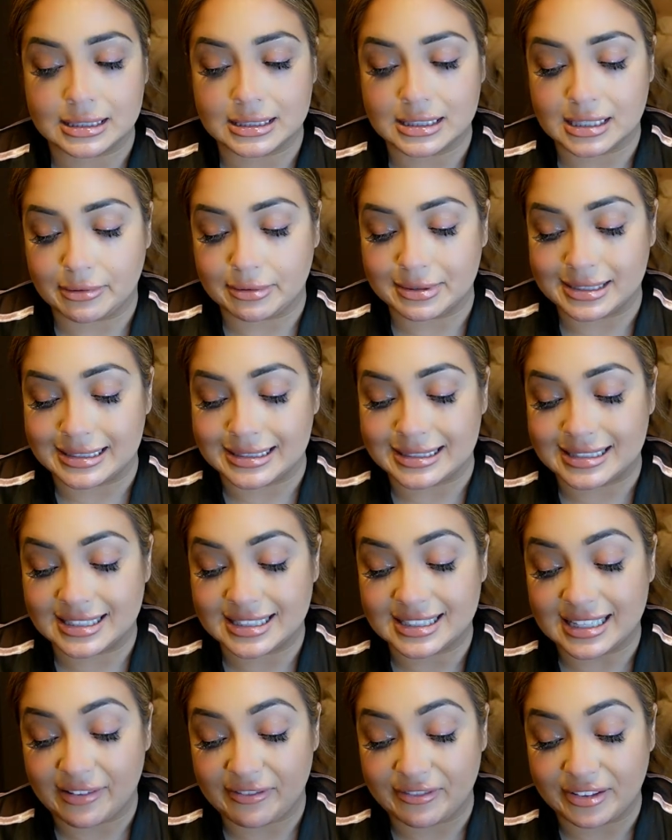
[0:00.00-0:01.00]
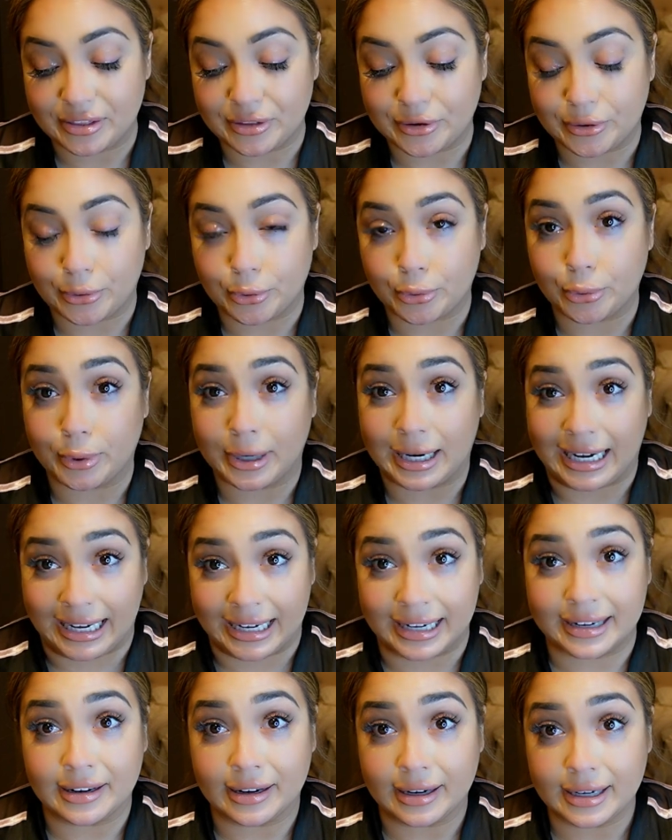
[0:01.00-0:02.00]
since I was in seventh
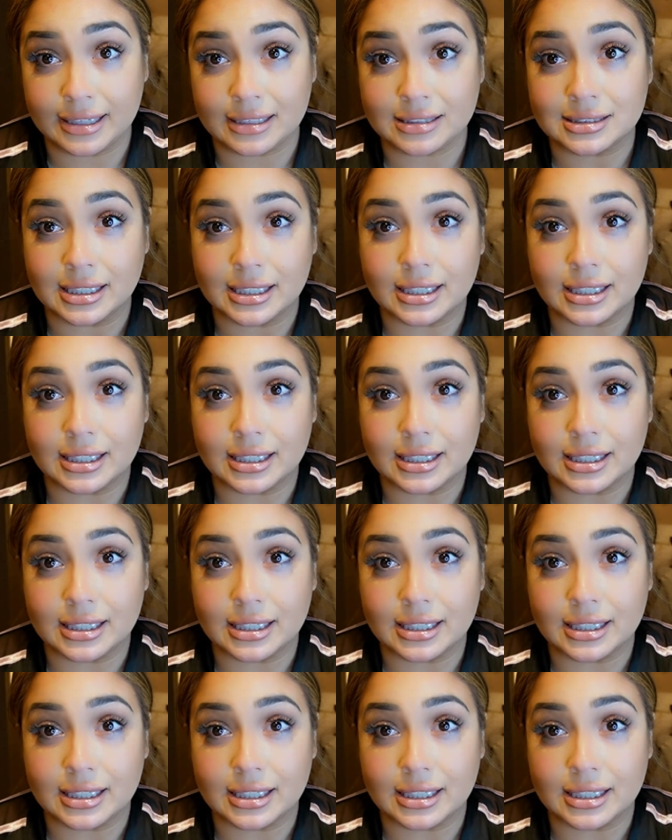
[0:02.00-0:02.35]
grade, guys.